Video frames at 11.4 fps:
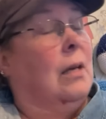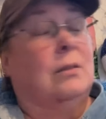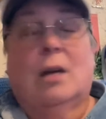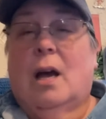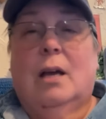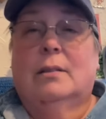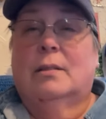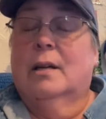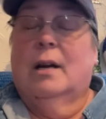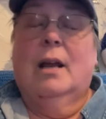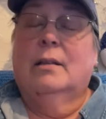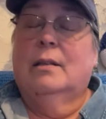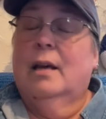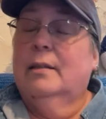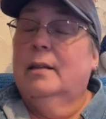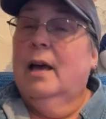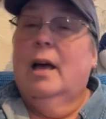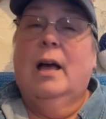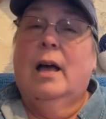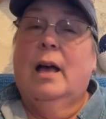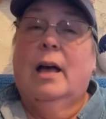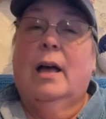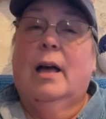Ta, ta, ta, ta,
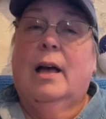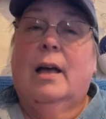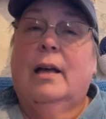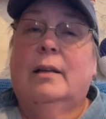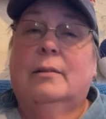ta.